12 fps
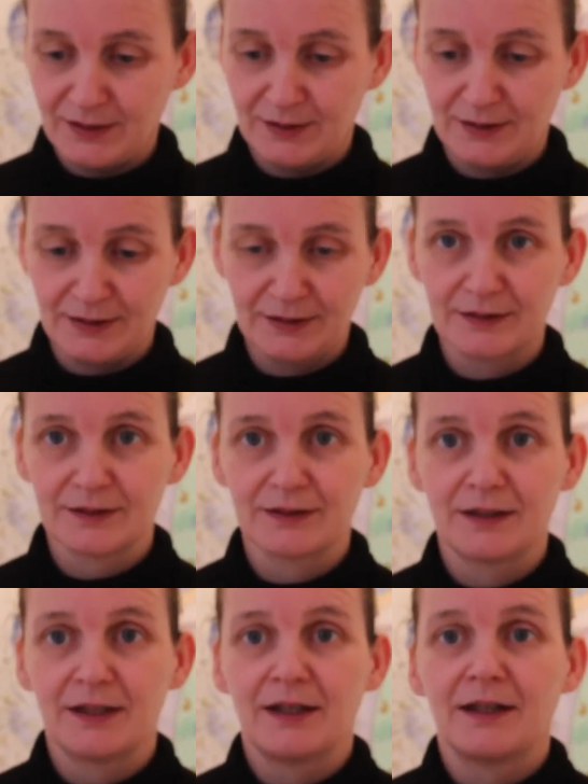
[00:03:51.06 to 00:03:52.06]

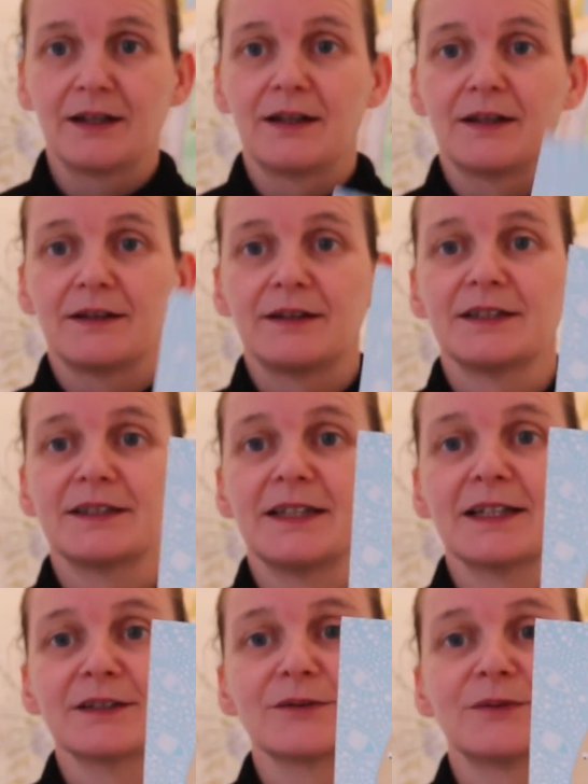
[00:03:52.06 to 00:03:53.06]
This
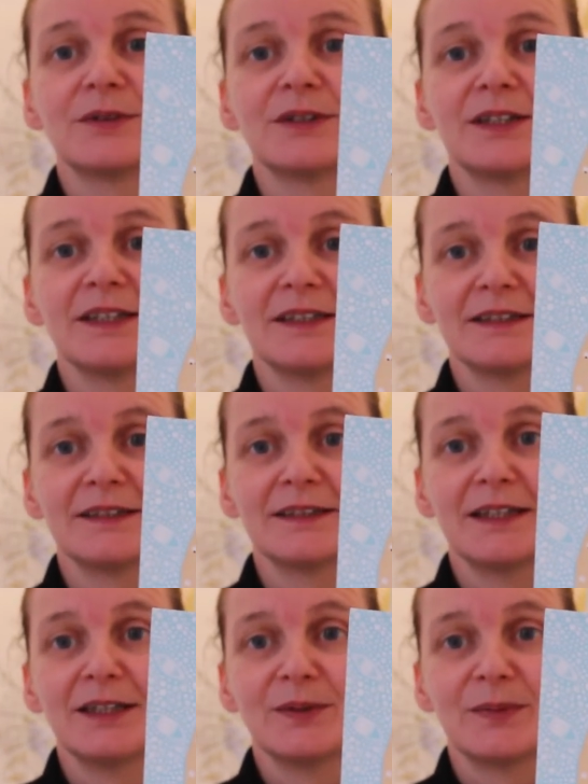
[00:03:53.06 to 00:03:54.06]
next one is the
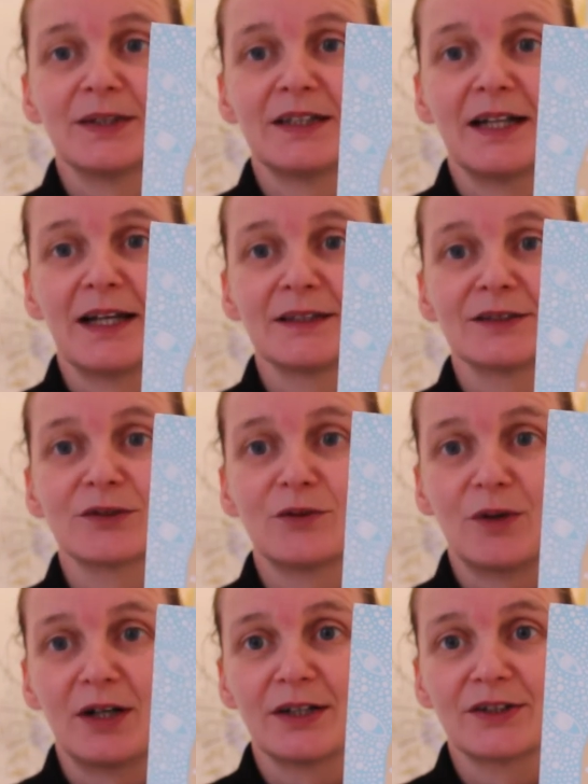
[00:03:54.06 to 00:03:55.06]
same. It has
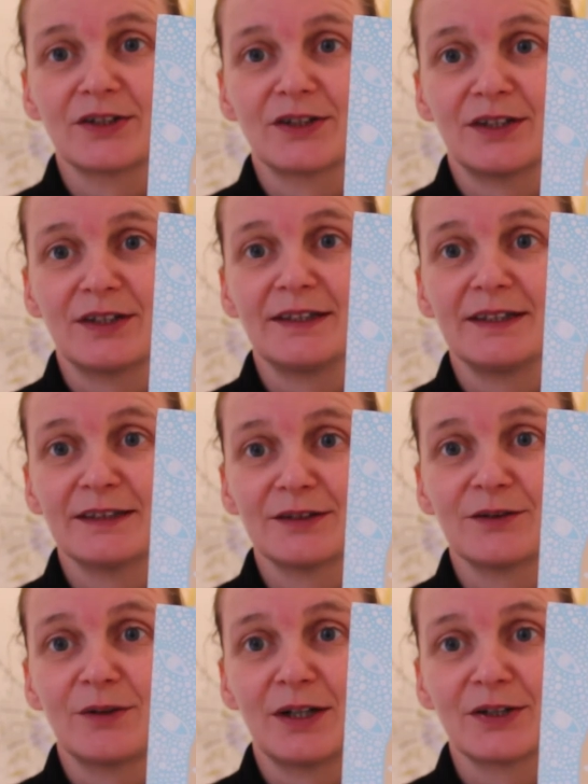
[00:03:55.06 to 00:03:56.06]
gouache. It is a
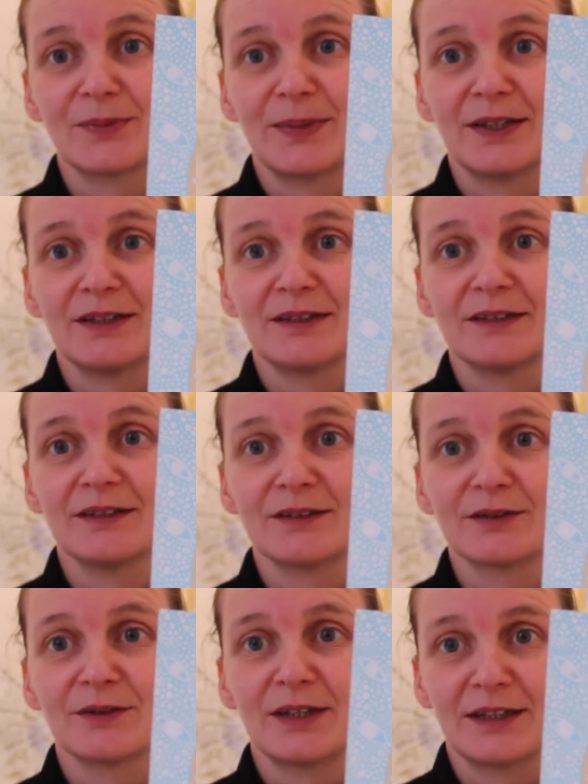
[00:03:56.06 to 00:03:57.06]
gouache painting,
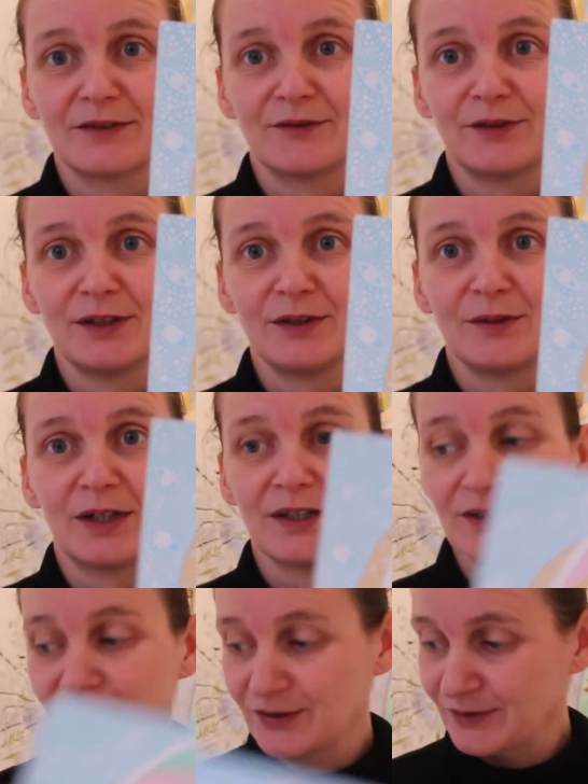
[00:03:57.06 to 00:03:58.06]
so that's fully
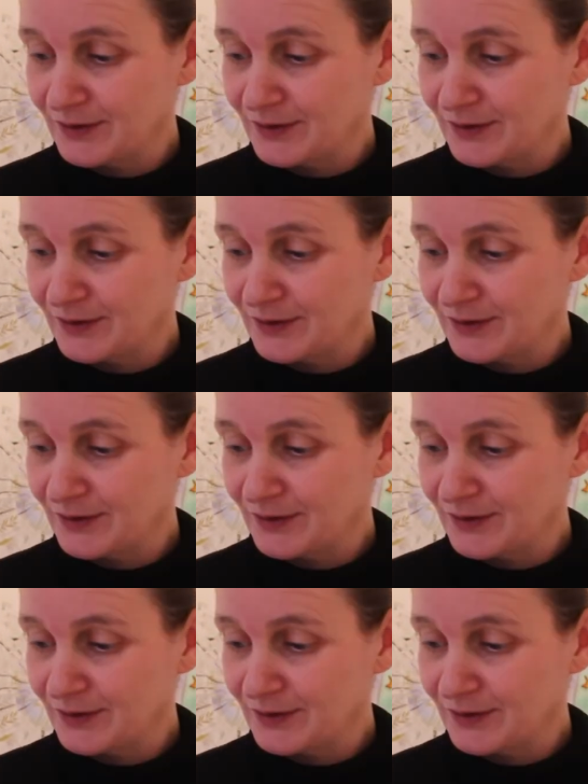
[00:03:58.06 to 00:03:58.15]
gouache.